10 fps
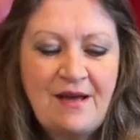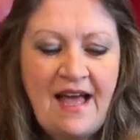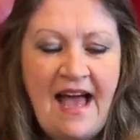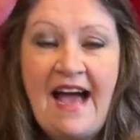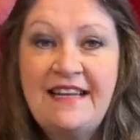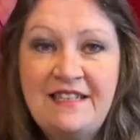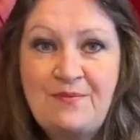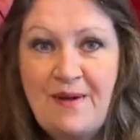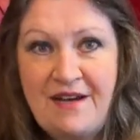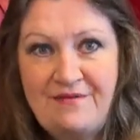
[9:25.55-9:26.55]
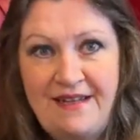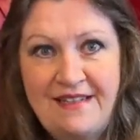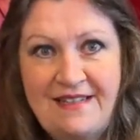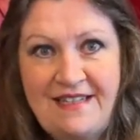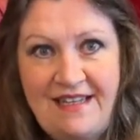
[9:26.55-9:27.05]
hand bell ringer
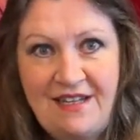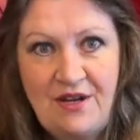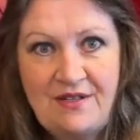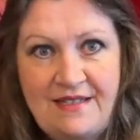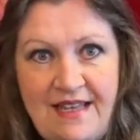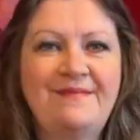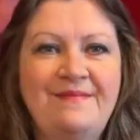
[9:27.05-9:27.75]
tea cosy.